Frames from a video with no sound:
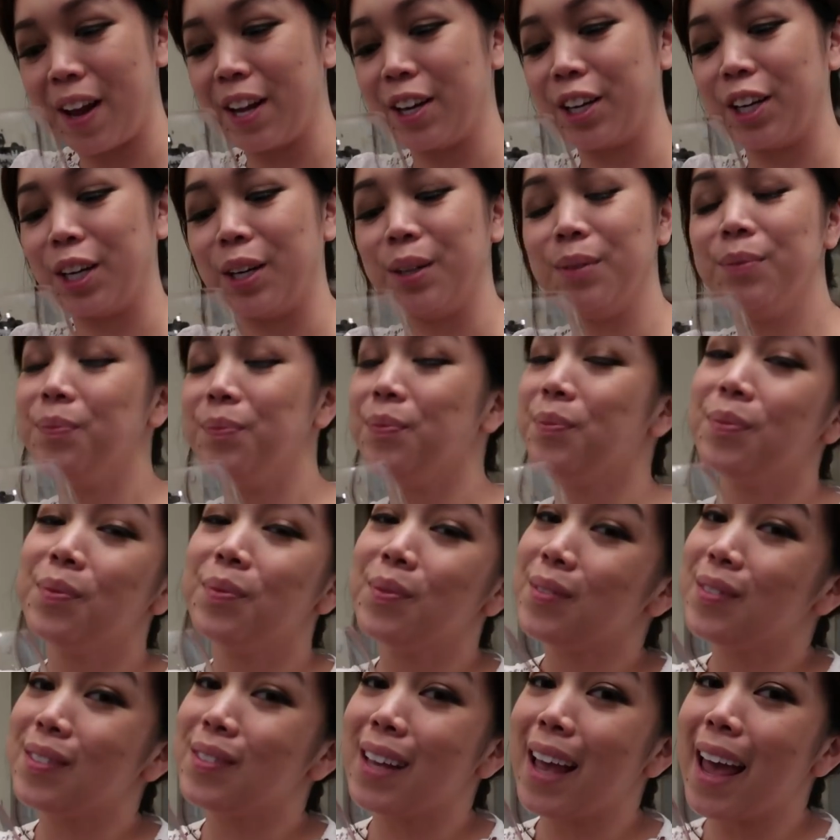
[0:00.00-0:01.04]

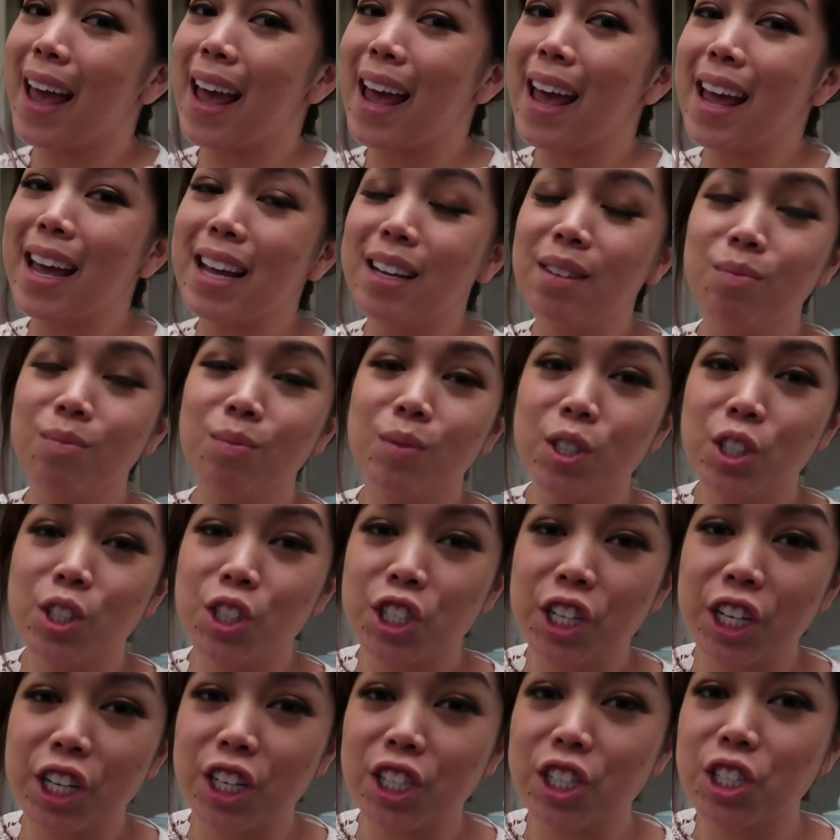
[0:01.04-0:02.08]
Goodbye. Goodbye. Okay.
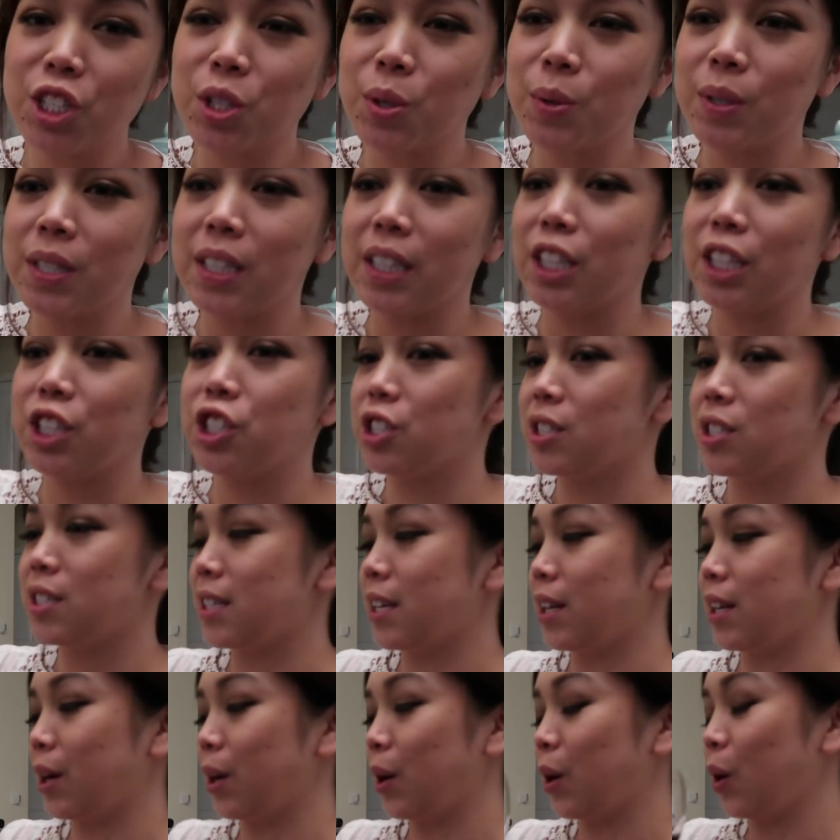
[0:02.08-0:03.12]
Cheers to a delicious
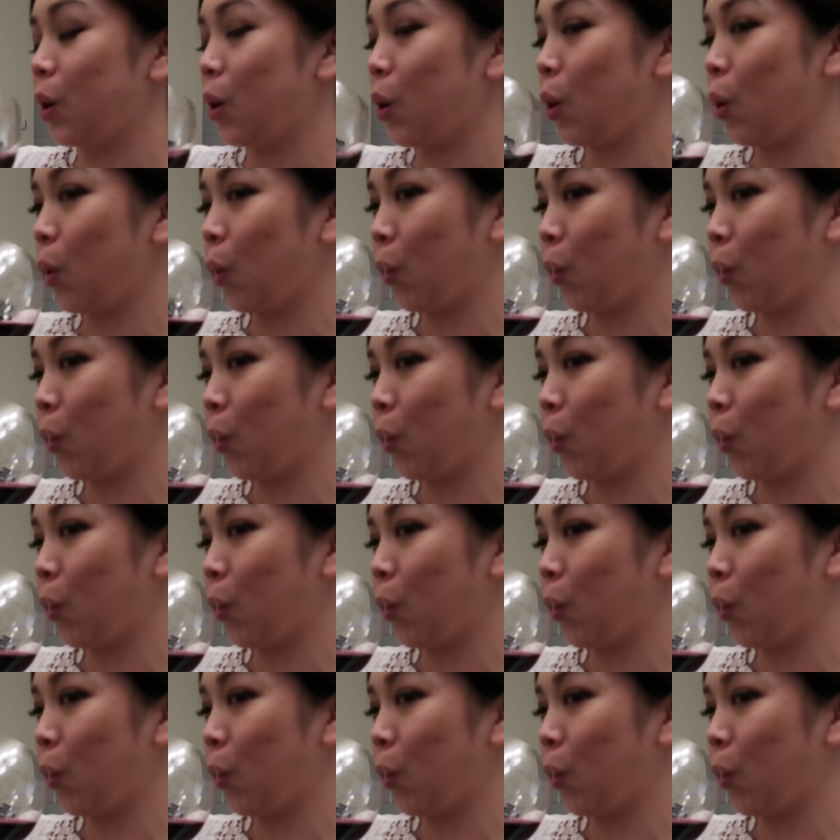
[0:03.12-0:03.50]
dinner.